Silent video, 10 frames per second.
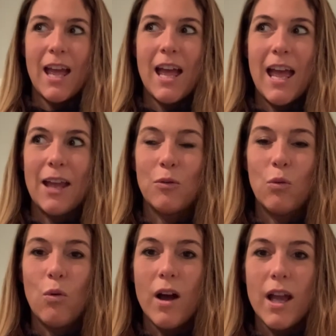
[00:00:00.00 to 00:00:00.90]
And
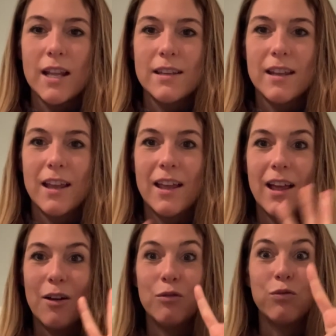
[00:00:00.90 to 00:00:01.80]
what
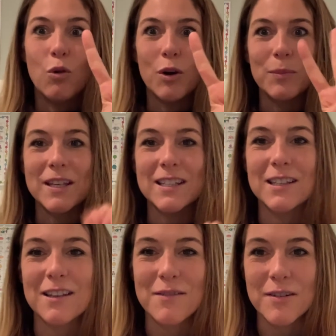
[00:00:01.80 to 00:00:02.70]
4 pieces
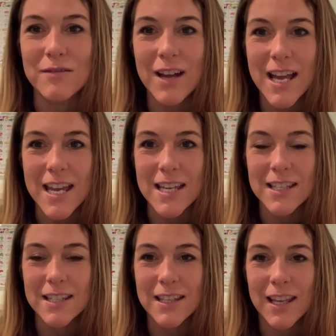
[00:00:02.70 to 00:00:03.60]
of
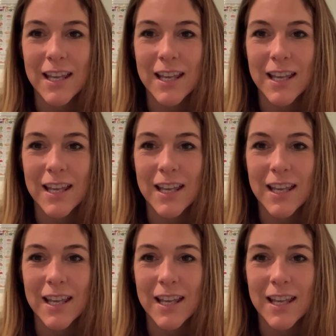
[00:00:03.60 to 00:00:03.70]
advice